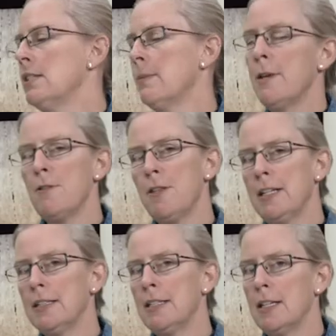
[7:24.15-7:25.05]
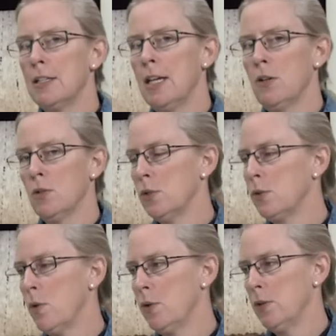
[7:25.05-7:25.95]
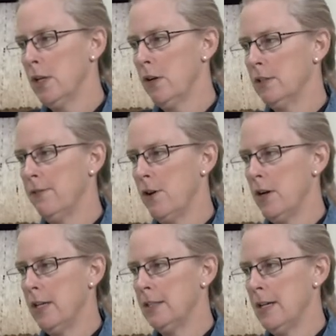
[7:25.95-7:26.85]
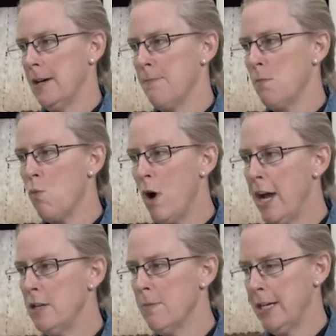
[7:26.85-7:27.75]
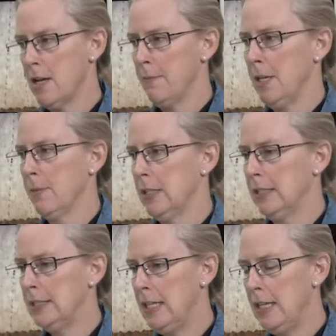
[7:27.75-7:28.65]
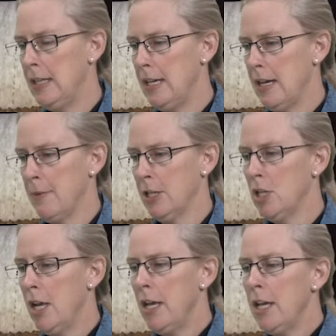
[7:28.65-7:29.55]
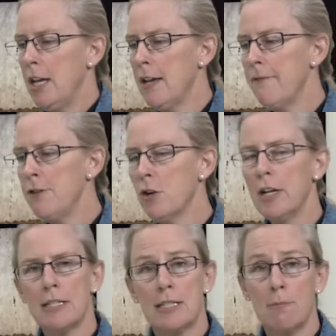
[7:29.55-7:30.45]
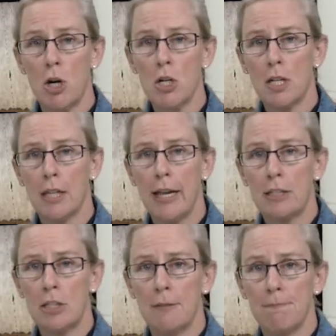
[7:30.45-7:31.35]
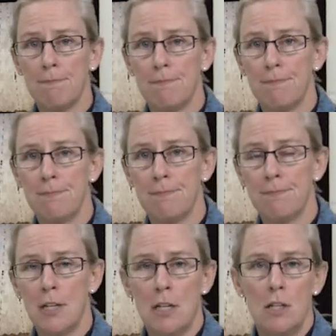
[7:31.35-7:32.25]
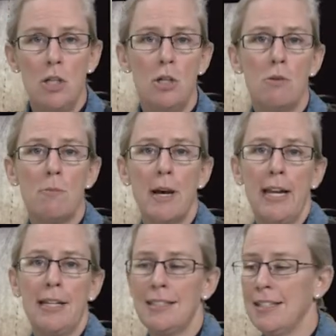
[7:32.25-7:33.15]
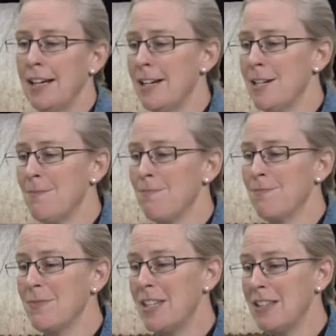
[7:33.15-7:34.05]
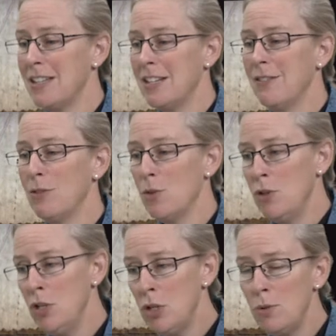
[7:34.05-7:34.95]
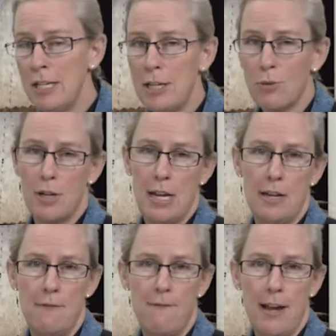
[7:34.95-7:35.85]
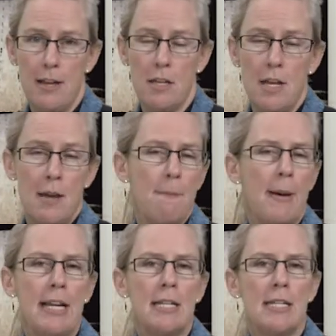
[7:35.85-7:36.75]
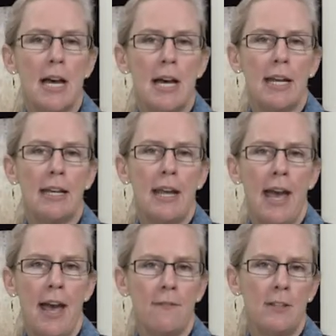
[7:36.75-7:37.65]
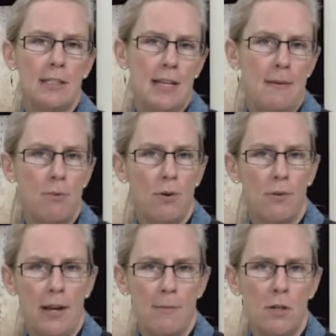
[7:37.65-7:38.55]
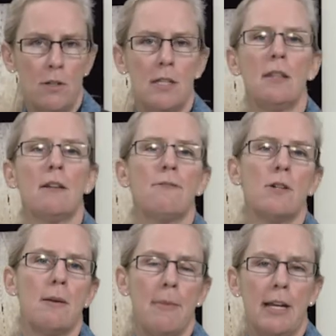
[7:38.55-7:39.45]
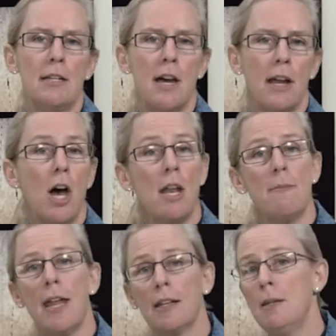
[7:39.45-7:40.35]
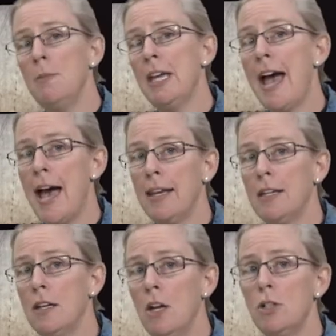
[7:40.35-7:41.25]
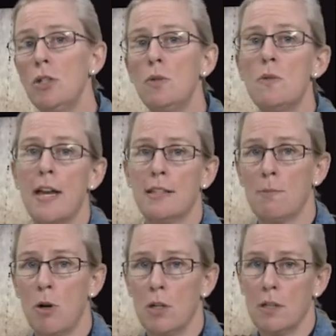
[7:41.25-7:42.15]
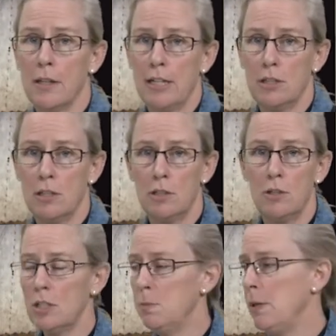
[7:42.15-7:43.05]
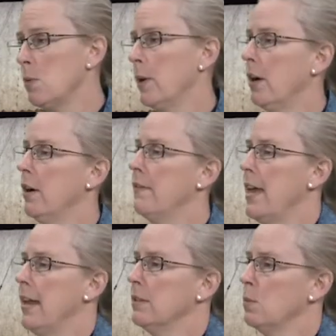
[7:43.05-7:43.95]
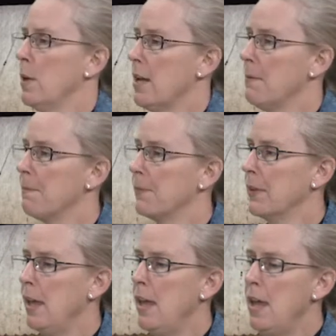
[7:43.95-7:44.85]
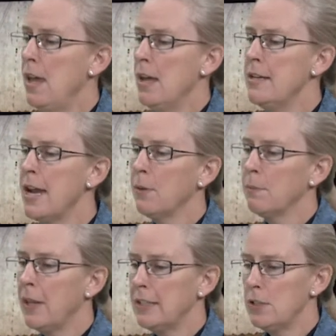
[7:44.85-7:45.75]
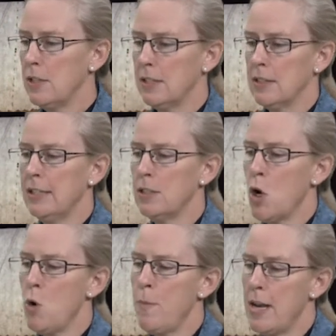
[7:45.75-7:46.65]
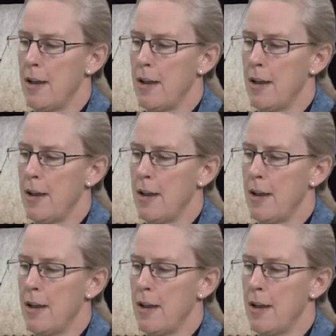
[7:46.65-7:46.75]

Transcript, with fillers: some other things that can also throw you there as far as why you might not be able to see the image. If you're in a smart collection, you might, the newly created file might not have the same parameters and therefore it might not automatically be added to that smart collection. So just be aware of that as well. Now let's do this. Let's open